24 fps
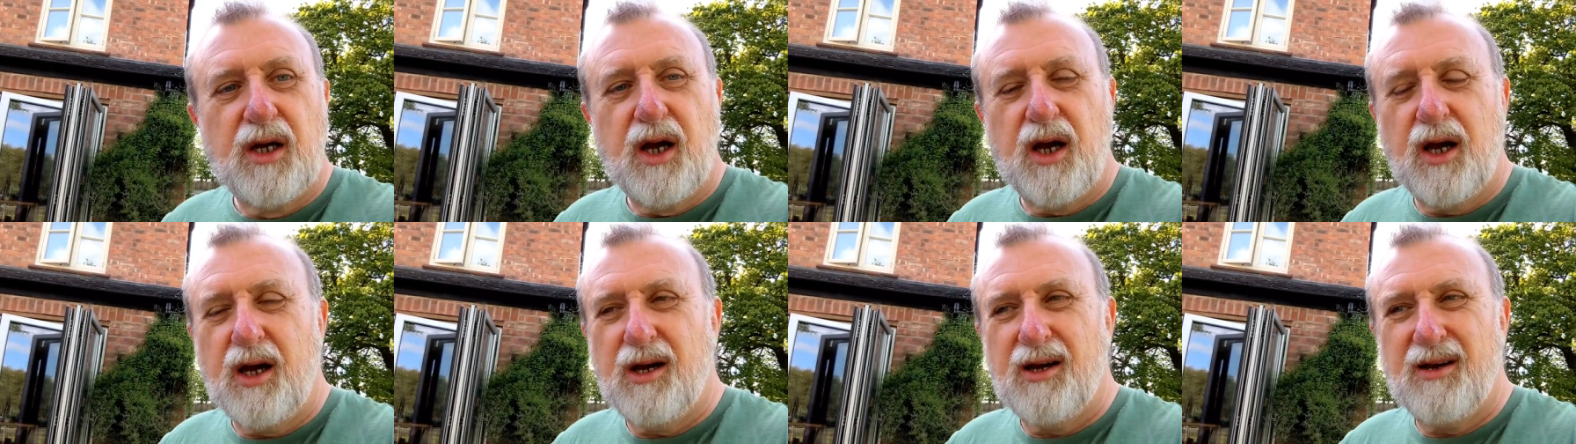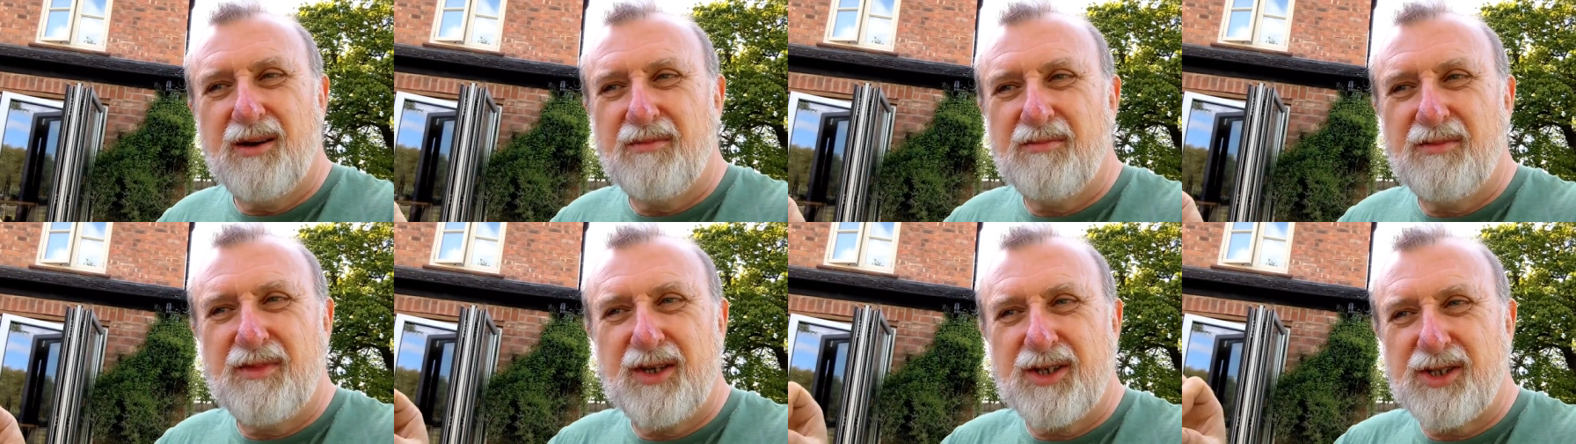
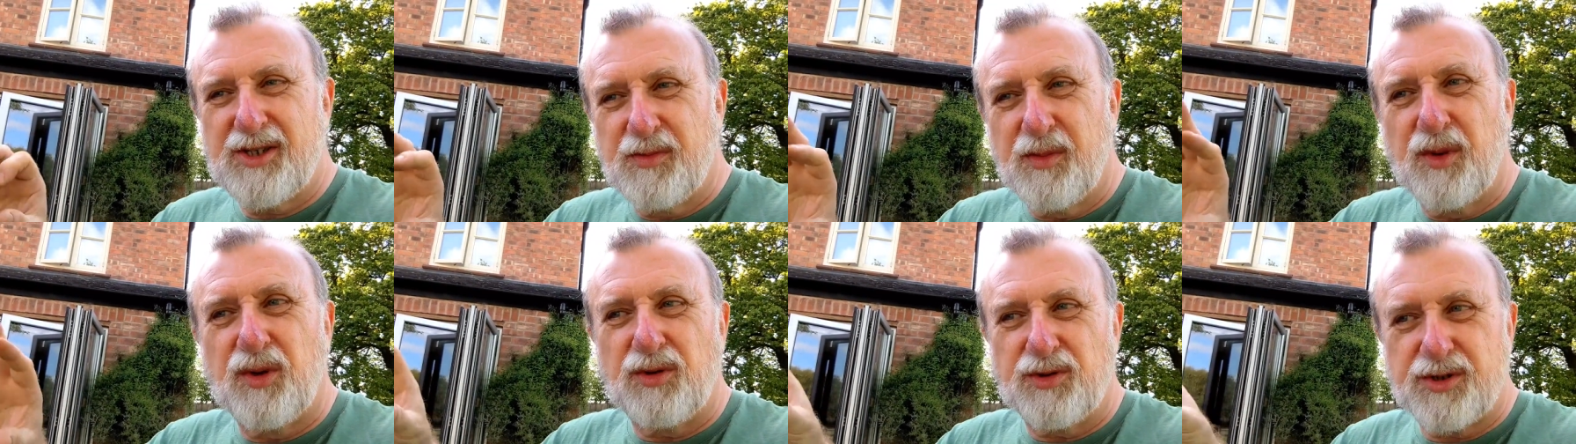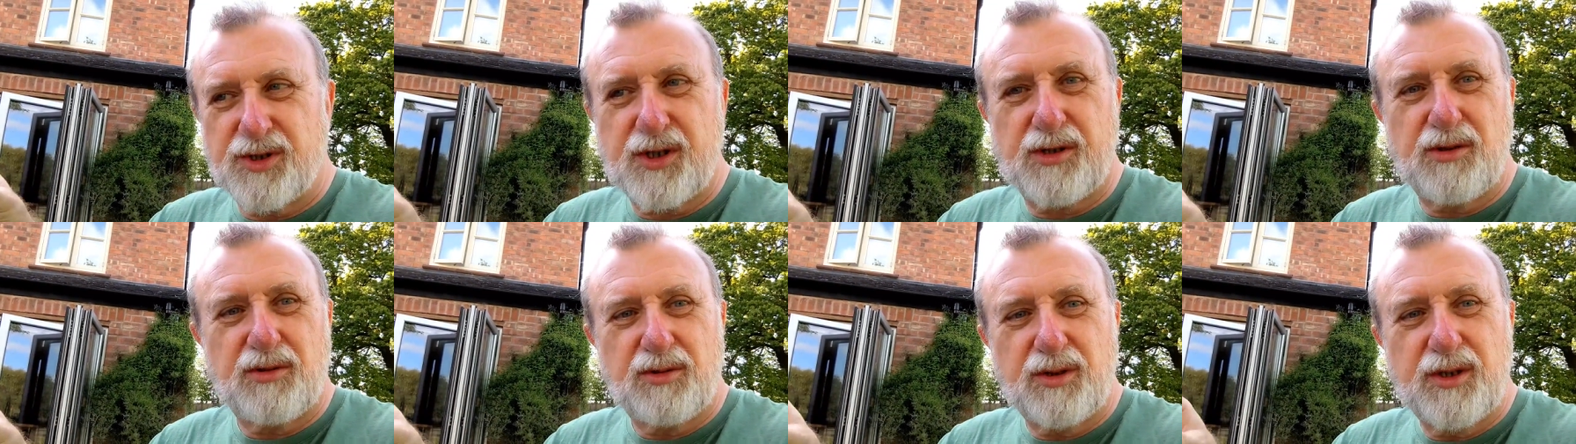um, small
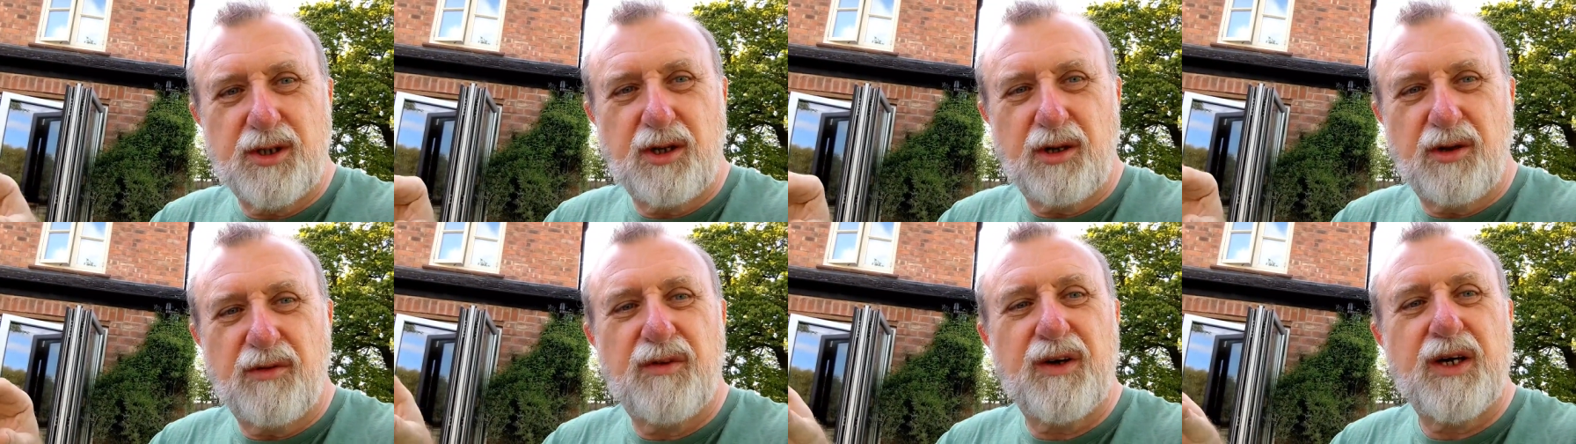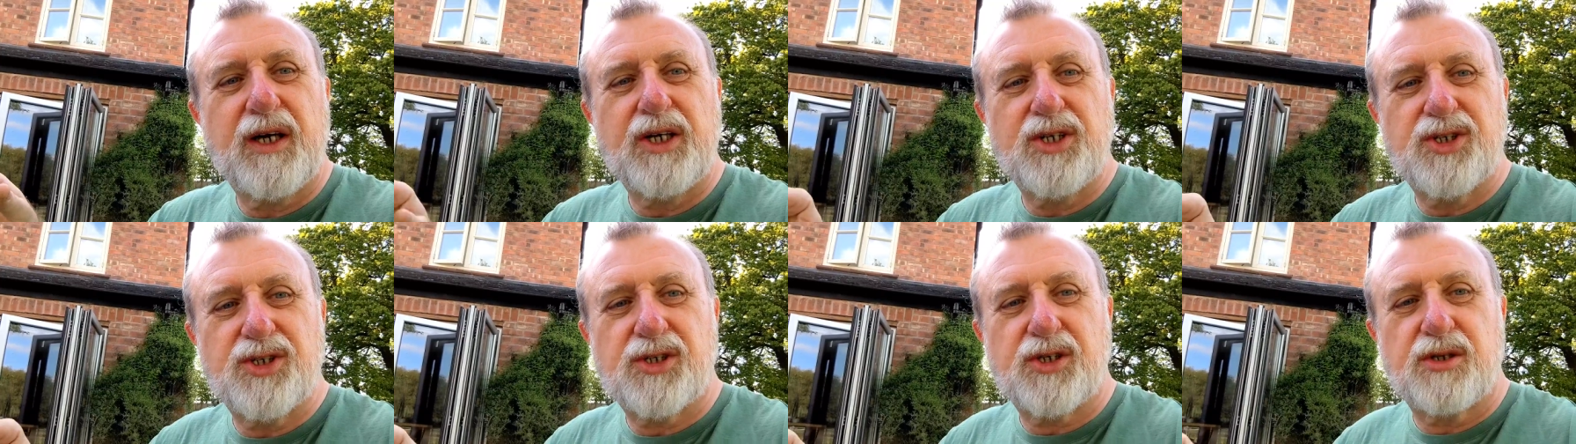school, you know, a
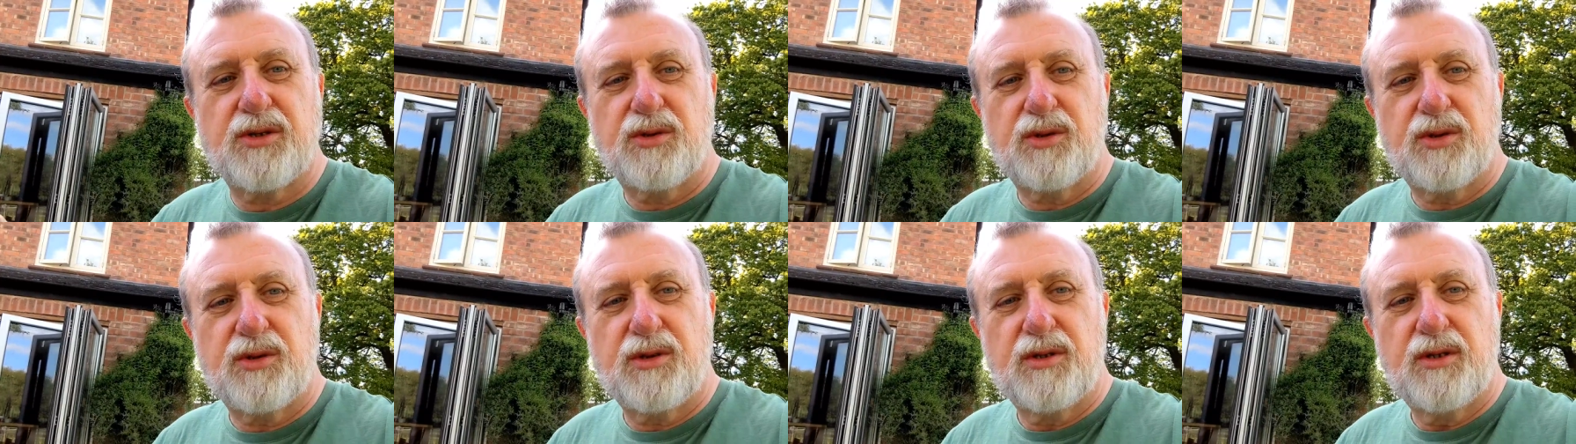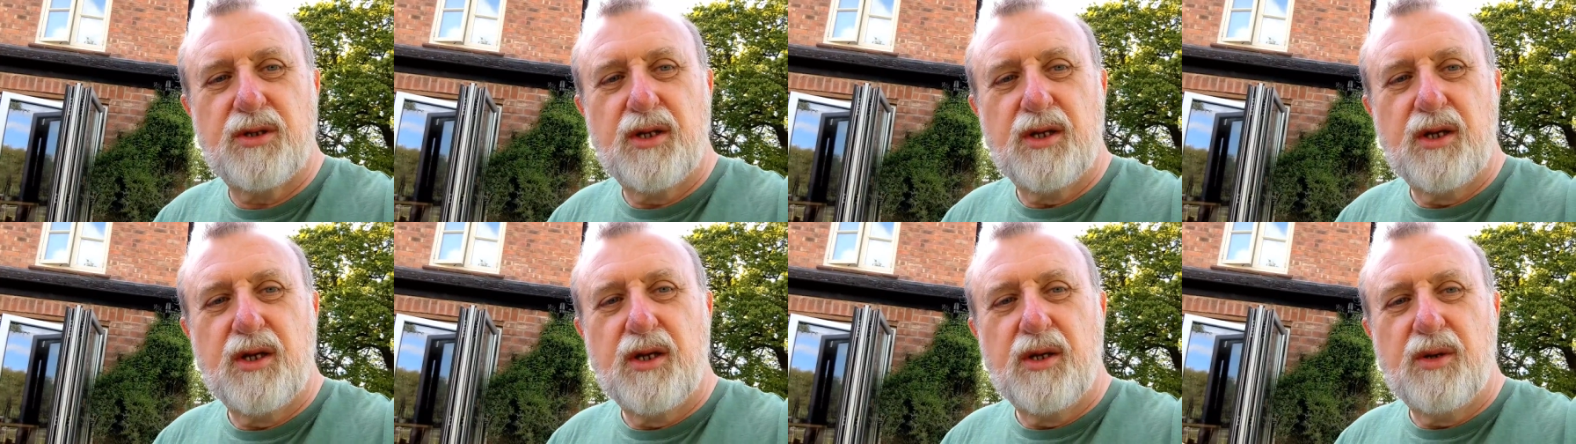village school
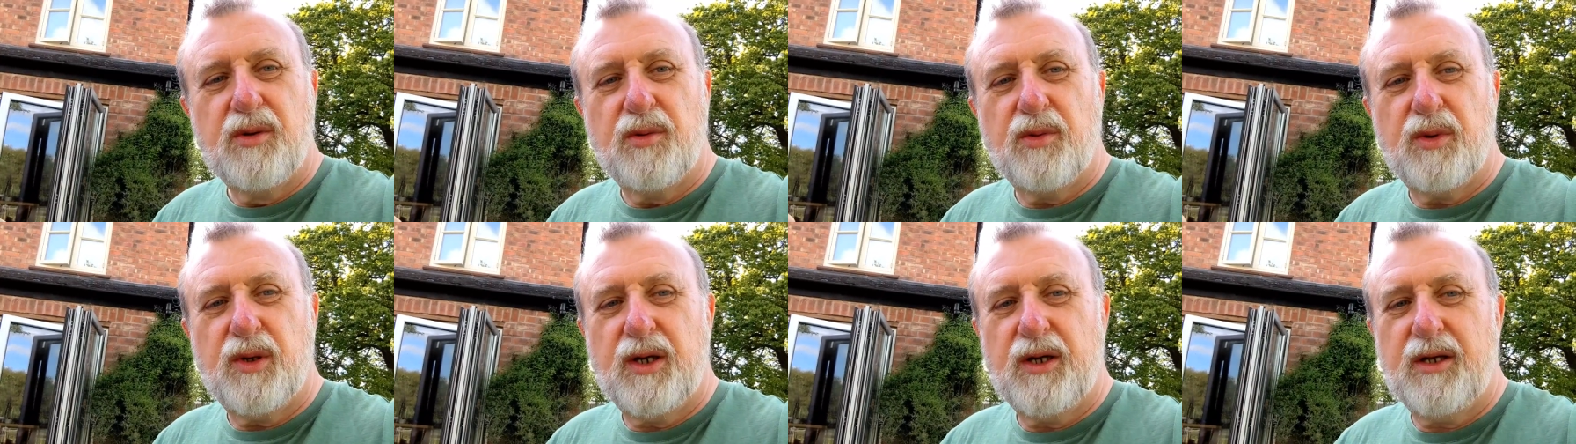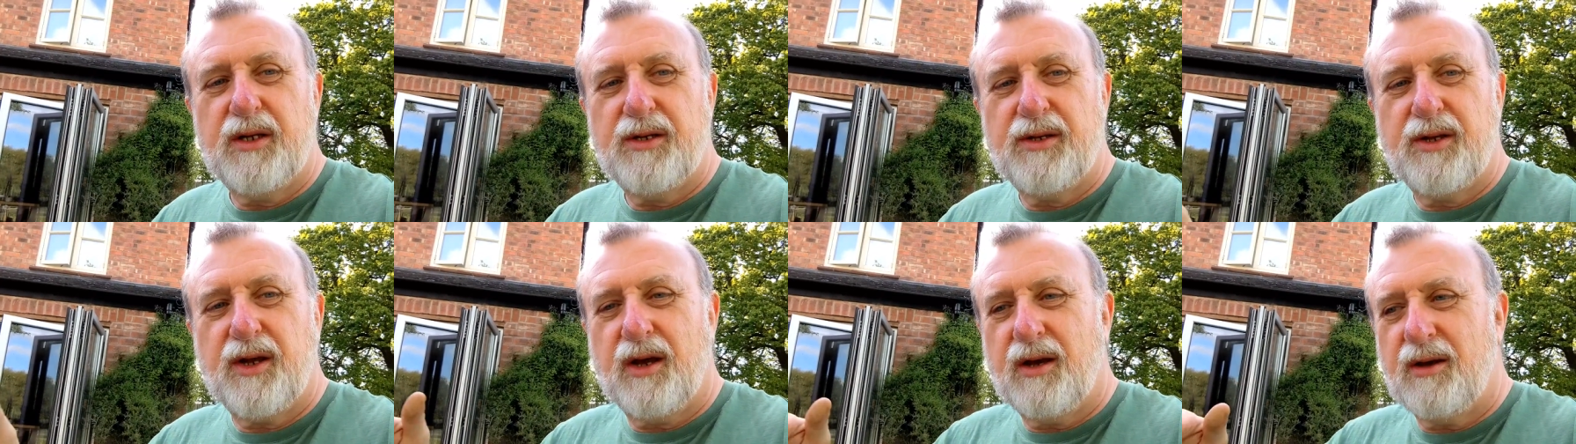
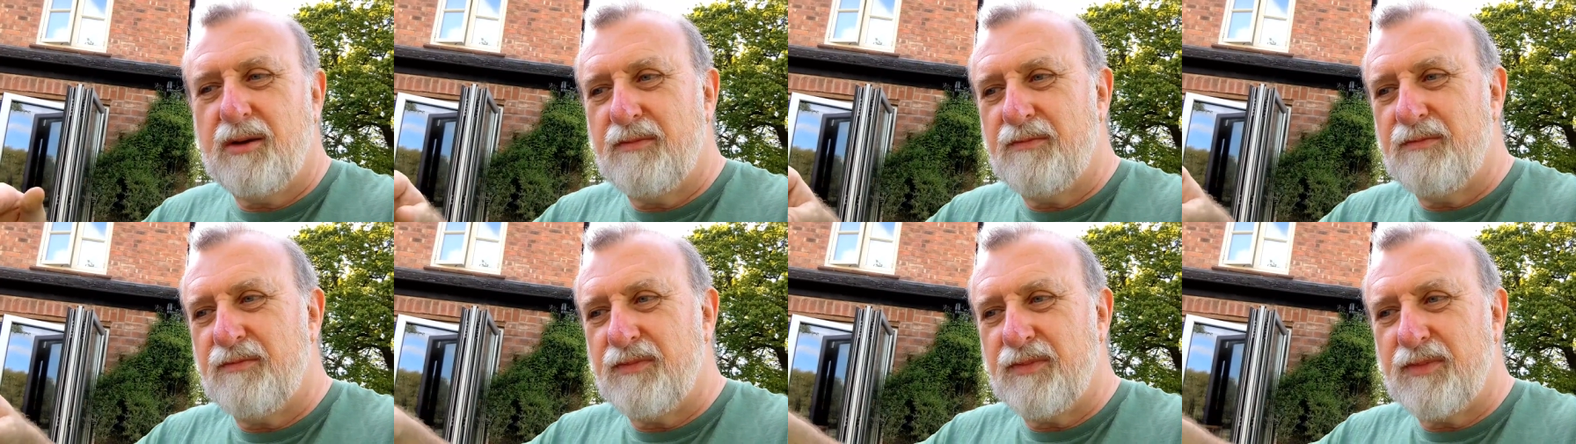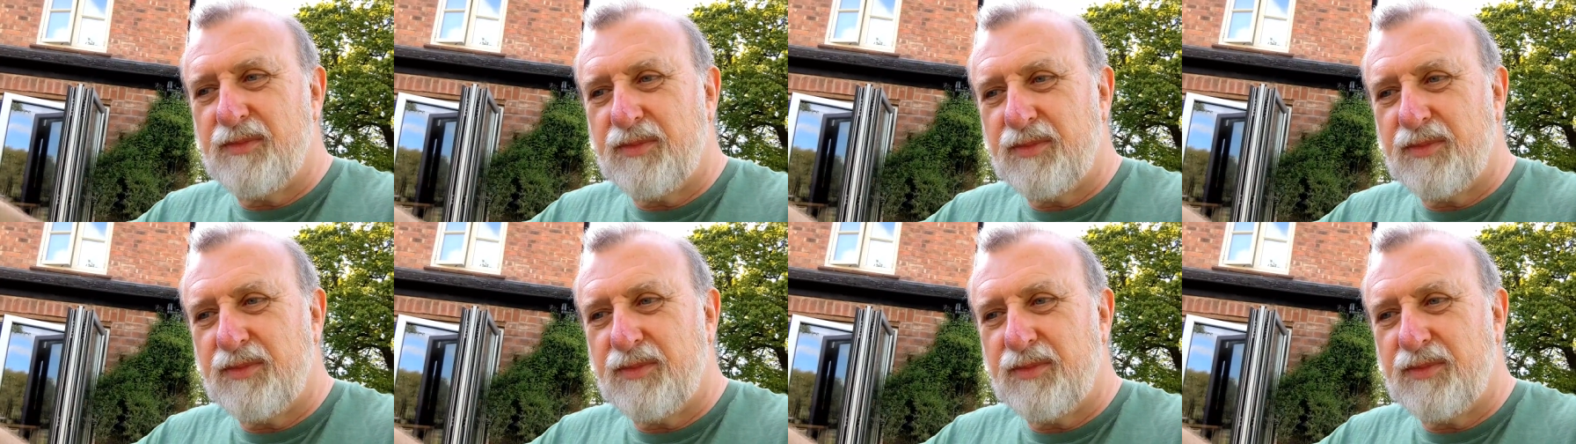with um,